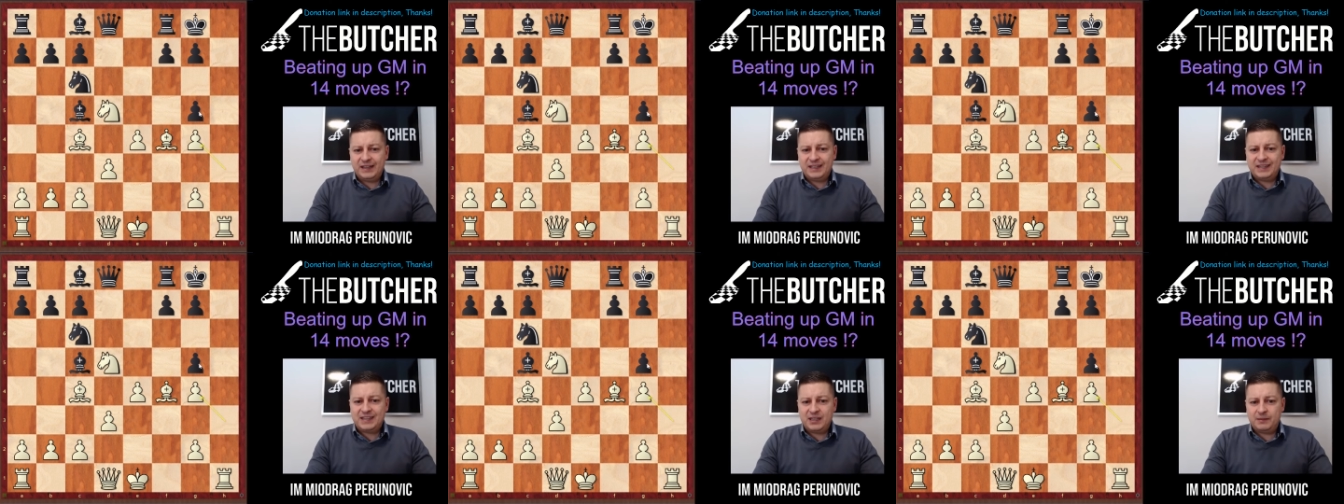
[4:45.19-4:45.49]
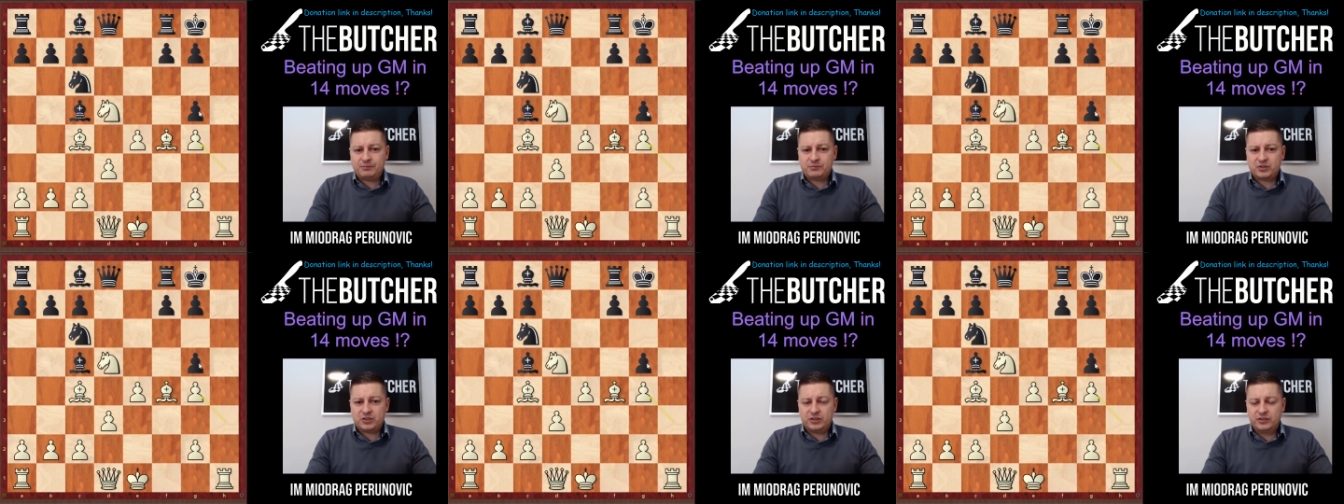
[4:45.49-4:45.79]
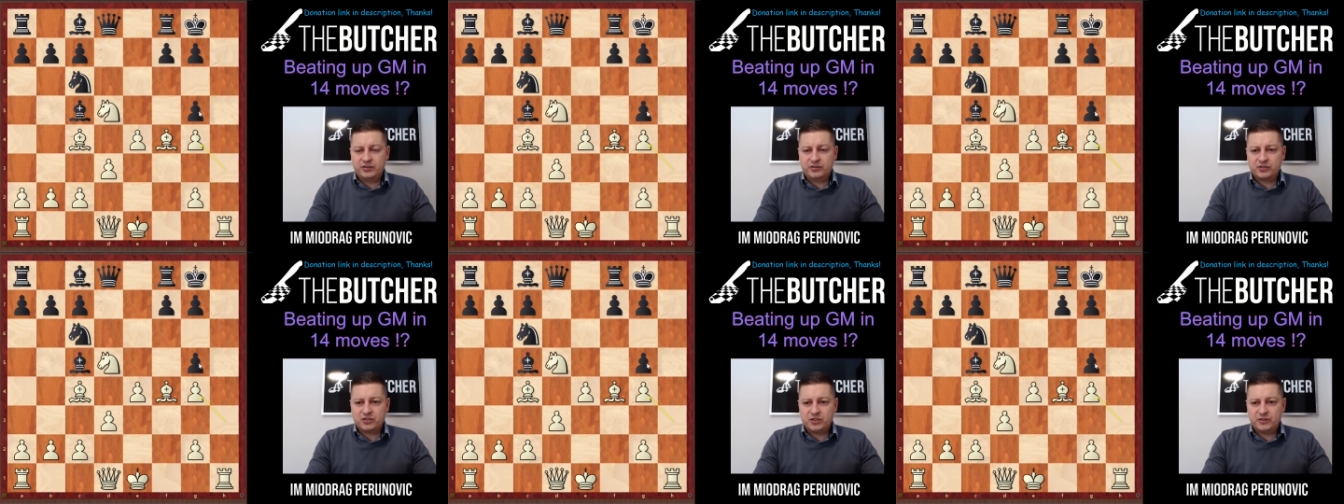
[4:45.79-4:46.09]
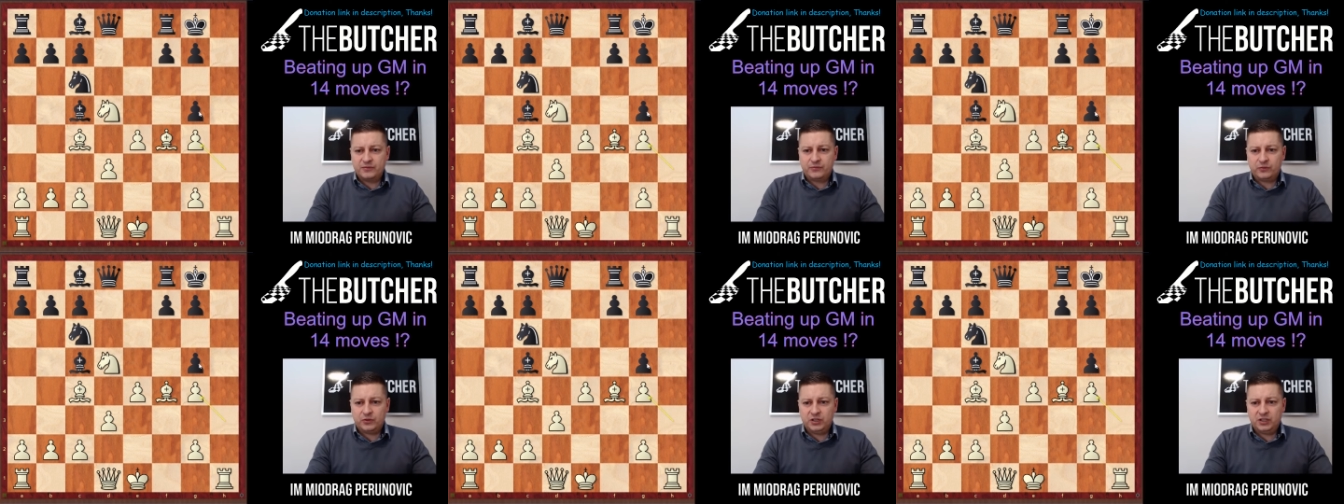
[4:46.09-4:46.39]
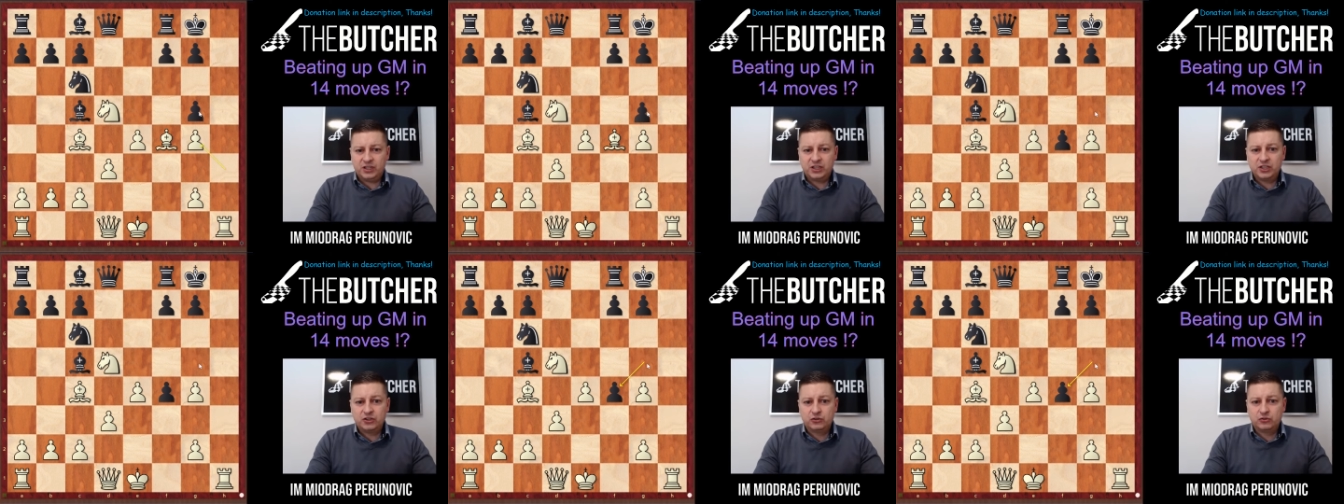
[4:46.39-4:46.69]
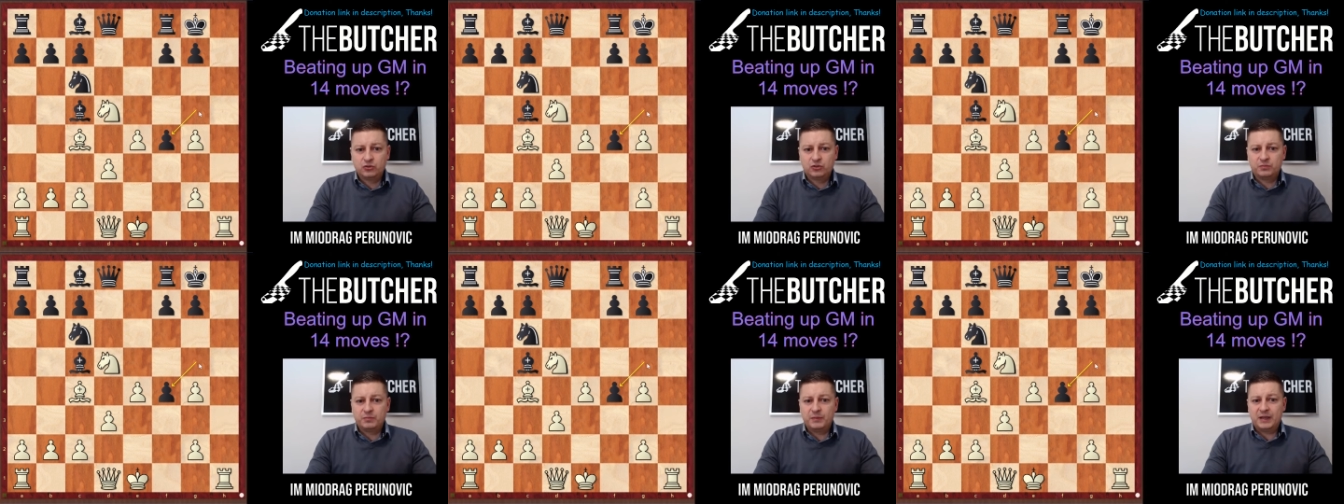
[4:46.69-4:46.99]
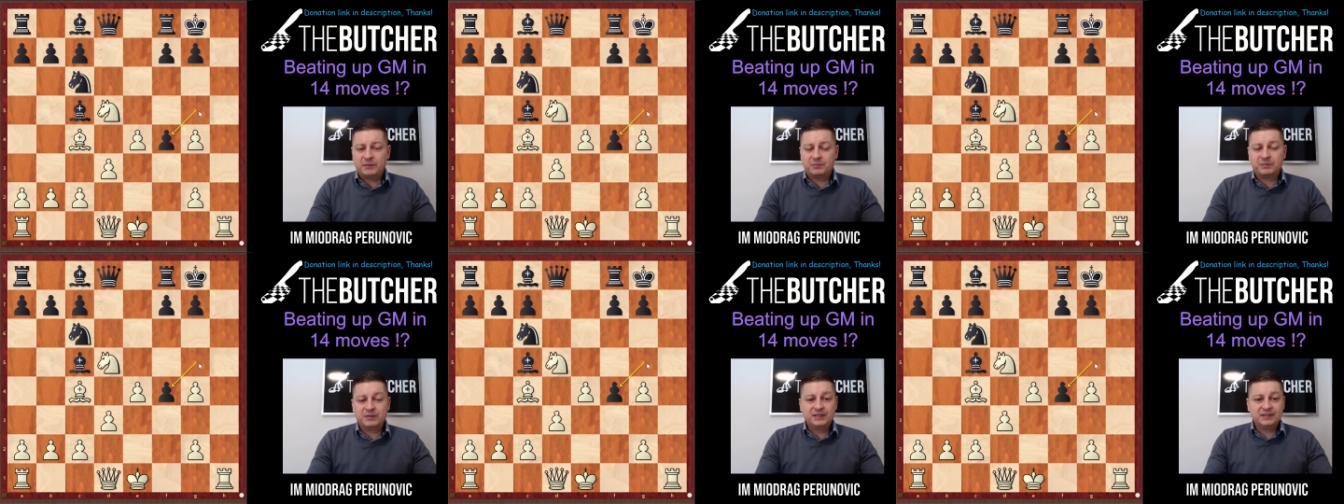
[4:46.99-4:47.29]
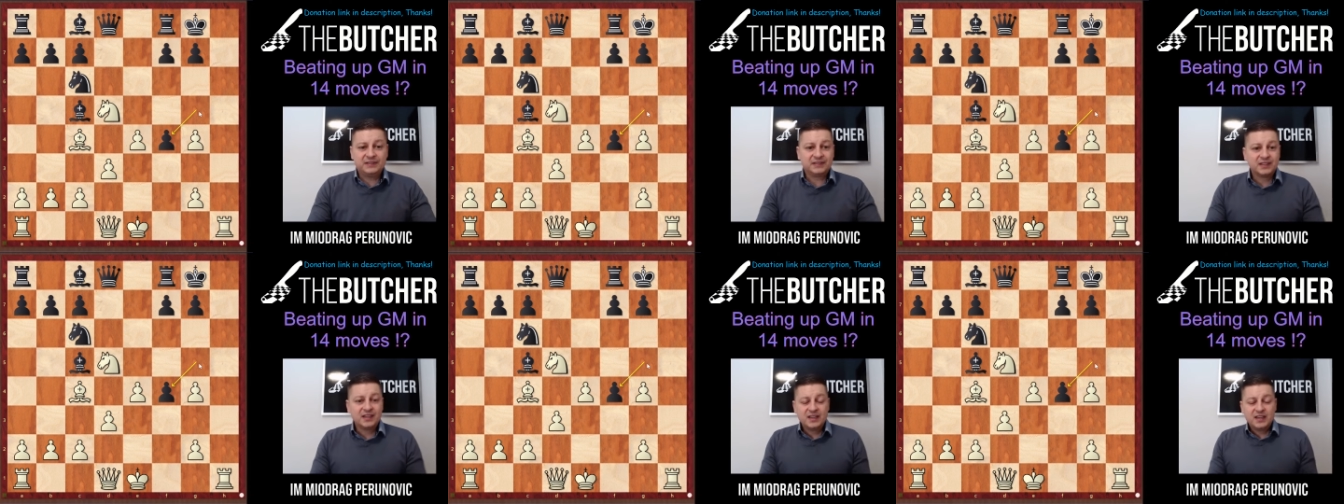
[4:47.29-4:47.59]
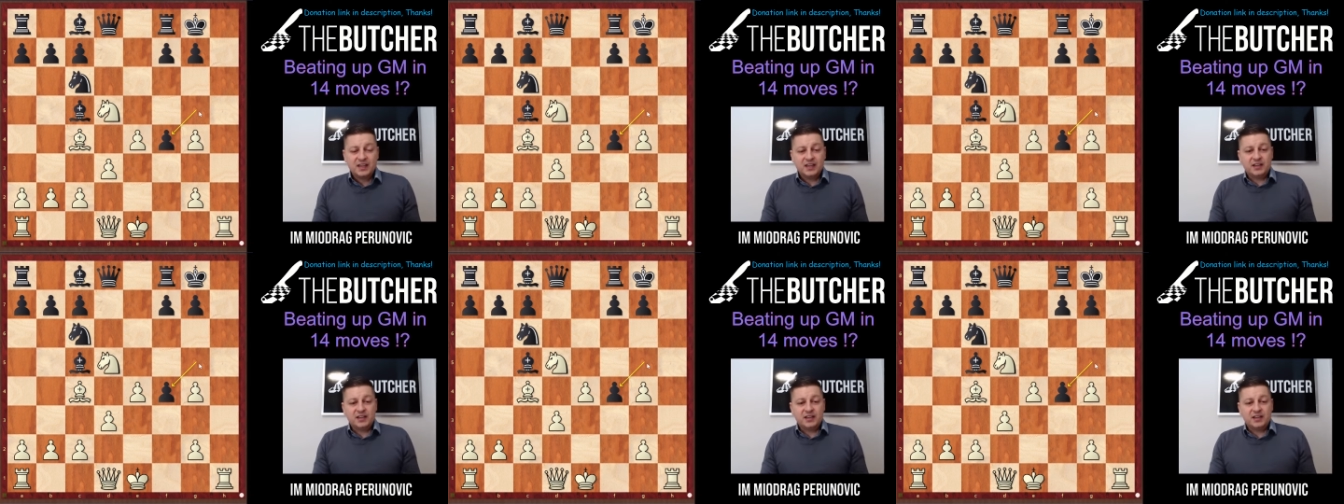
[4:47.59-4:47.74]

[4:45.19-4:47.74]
I captured on g4. He took my piece,